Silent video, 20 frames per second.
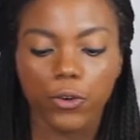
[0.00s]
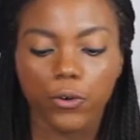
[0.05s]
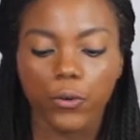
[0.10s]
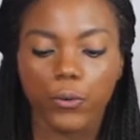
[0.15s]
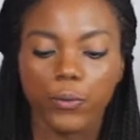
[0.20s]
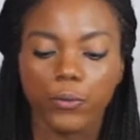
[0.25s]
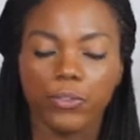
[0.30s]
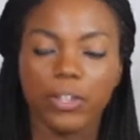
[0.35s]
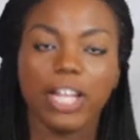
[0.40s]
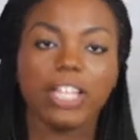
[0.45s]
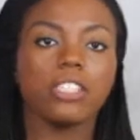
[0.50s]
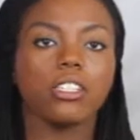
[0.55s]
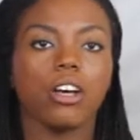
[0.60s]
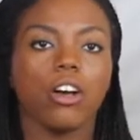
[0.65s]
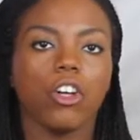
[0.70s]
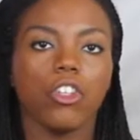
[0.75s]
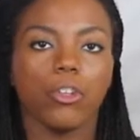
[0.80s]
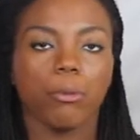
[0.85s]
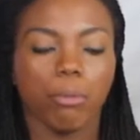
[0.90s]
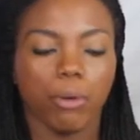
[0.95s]
So
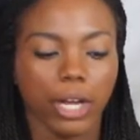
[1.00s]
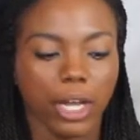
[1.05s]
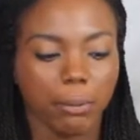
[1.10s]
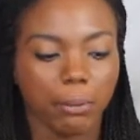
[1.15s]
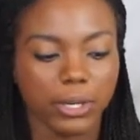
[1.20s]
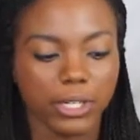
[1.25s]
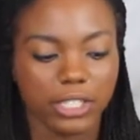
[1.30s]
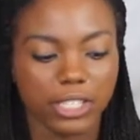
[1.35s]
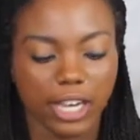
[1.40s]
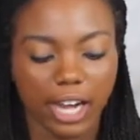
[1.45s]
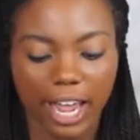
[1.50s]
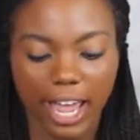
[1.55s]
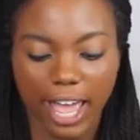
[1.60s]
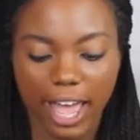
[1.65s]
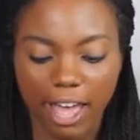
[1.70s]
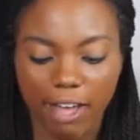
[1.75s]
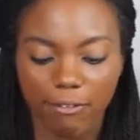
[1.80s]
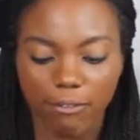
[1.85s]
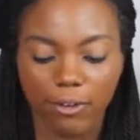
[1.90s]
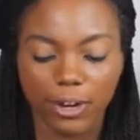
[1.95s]
that's all the primers
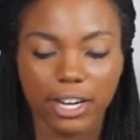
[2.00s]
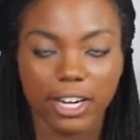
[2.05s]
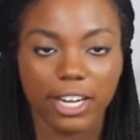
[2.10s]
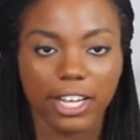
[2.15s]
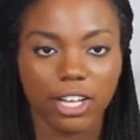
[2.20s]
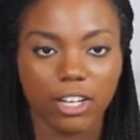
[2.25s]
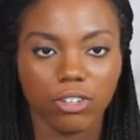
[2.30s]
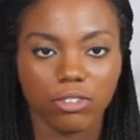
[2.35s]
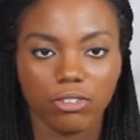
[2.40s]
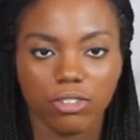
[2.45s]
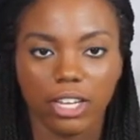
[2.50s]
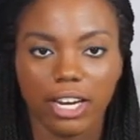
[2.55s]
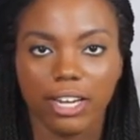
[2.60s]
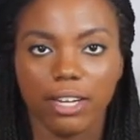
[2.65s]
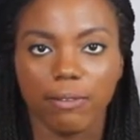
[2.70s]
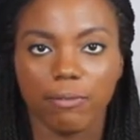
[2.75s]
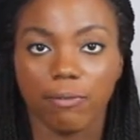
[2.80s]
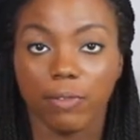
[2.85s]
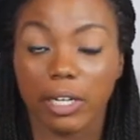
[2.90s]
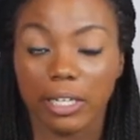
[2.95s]
that I have right
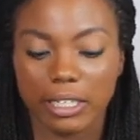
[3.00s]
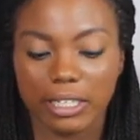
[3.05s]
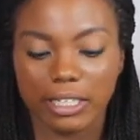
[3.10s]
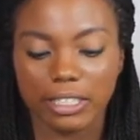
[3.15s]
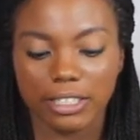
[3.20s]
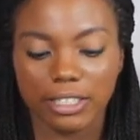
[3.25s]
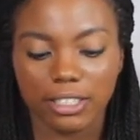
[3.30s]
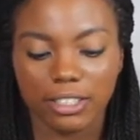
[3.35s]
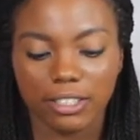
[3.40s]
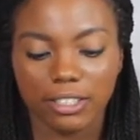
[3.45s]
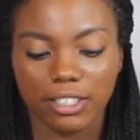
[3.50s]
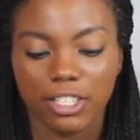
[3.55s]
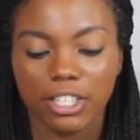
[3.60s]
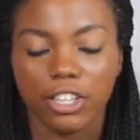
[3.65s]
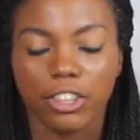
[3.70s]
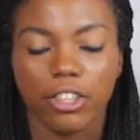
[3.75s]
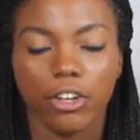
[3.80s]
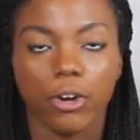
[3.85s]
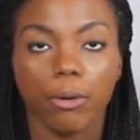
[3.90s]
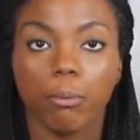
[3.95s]
now that I could find.
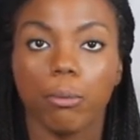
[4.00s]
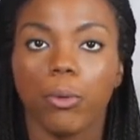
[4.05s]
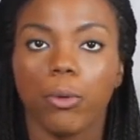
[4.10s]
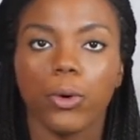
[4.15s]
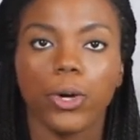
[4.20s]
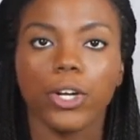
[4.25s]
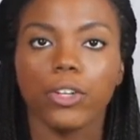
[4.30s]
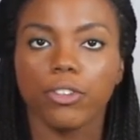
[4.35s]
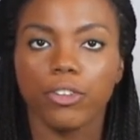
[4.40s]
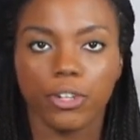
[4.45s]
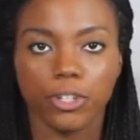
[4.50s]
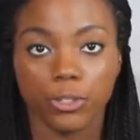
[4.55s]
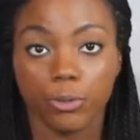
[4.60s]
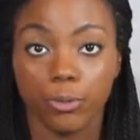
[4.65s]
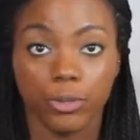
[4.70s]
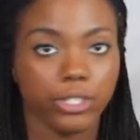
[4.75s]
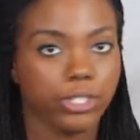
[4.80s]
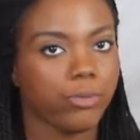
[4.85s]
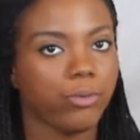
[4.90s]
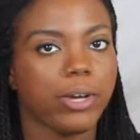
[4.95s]
There are more.
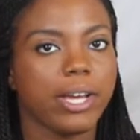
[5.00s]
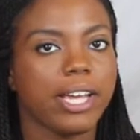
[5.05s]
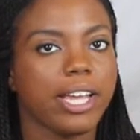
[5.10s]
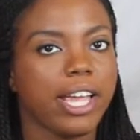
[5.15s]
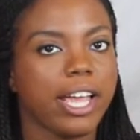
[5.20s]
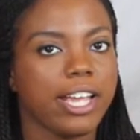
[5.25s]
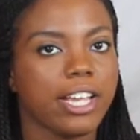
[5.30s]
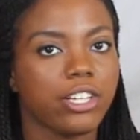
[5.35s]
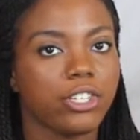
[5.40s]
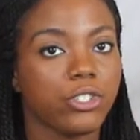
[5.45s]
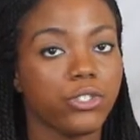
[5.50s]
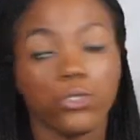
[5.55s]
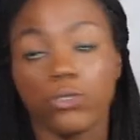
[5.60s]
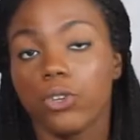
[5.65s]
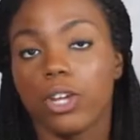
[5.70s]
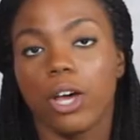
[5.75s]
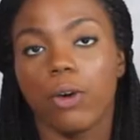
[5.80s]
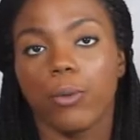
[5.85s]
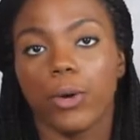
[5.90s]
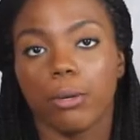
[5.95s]
There's a reason why I
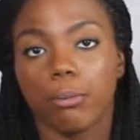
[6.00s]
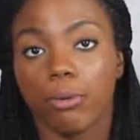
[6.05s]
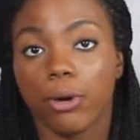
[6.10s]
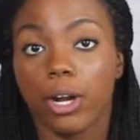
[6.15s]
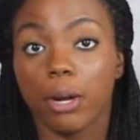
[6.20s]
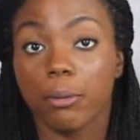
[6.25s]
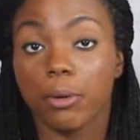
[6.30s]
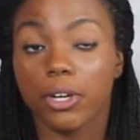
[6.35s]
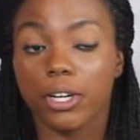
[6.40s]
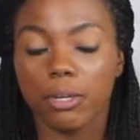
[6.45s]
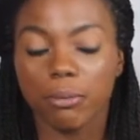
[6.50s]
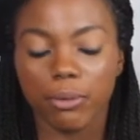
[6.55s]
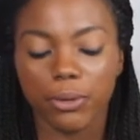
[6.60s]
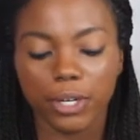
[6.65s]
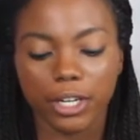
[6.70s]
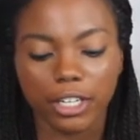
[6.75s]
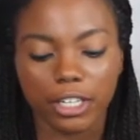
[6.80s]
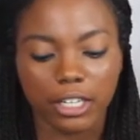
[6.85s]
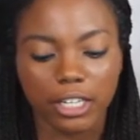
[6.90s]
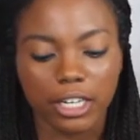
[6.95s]
do not wear primer
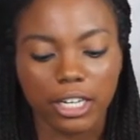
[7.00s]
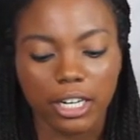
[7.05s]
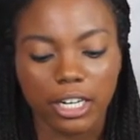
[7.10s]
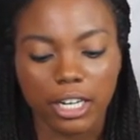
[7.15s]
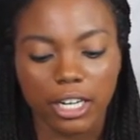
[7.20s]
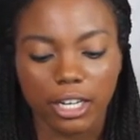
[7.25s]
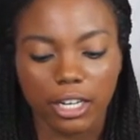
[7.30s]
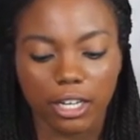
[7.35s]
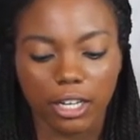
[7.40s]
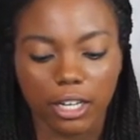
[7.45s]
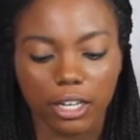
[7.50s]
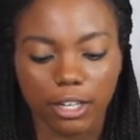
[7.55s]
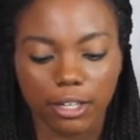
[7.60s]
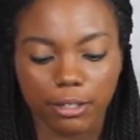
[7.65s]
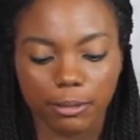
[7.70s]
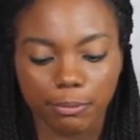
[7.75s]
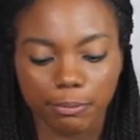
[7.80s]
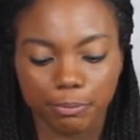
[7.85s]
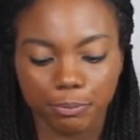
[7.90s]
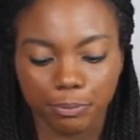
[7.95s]
anymore,
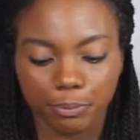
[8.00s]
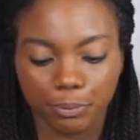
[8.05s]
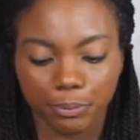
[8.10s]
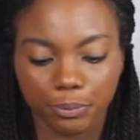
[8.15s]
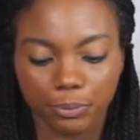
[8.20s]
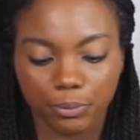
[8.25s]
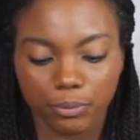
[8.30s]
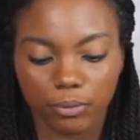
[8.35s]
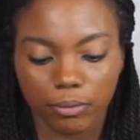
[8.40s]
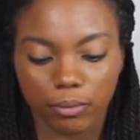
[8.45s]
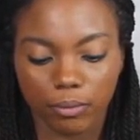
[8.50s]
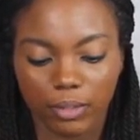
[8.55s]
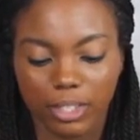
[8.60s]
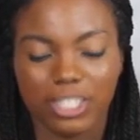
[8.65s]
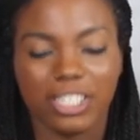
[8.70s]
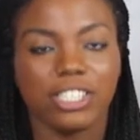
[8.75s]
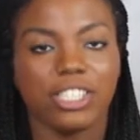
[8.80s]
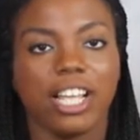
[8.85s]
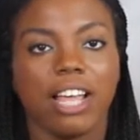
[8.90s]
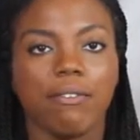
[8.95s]
because
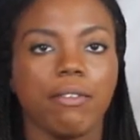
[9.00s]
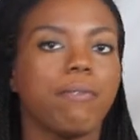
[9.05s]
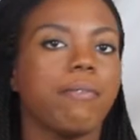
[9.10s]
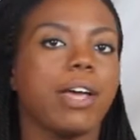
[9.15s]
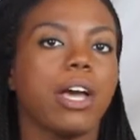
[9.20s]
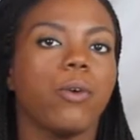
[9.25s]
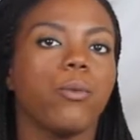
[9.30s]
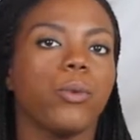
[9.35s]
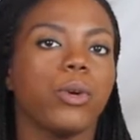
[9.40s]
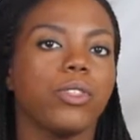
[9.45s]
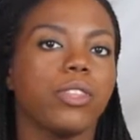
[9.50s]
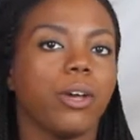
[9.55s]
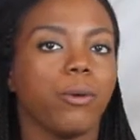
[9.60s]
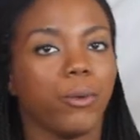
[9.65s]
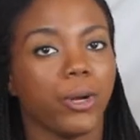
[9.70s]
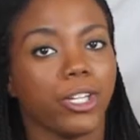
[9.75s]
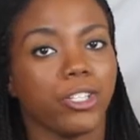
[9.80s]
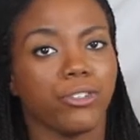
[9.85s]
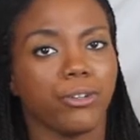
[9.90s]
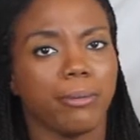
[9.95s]
I just haven't found
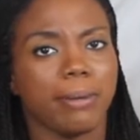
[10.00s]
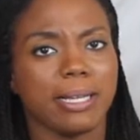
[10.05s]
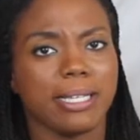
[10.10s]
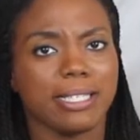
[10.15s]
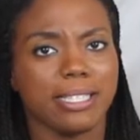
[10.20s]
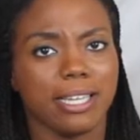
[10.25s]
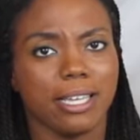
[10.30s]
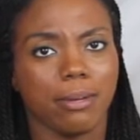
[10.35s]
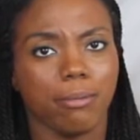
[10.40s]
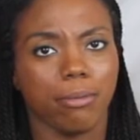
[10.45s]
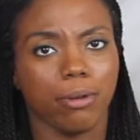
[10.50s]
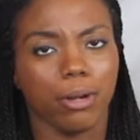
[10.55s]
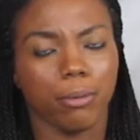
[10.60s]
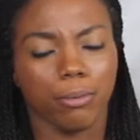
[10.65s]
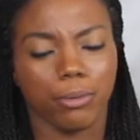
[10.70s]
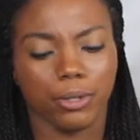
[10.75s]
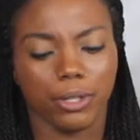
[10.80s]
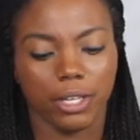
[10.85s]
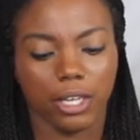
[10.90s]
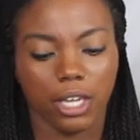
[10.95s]
one that works for my skin
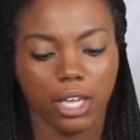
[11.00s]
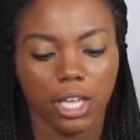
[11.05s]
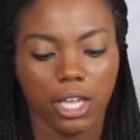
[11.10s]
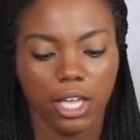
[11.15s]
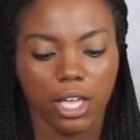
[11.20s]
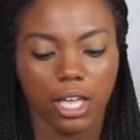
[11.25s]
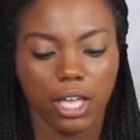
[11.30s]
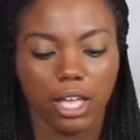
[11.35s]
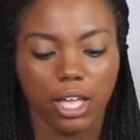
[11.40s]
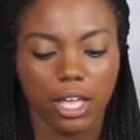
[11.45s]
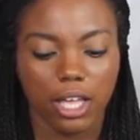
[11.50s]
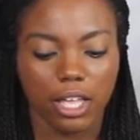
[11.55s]
properly.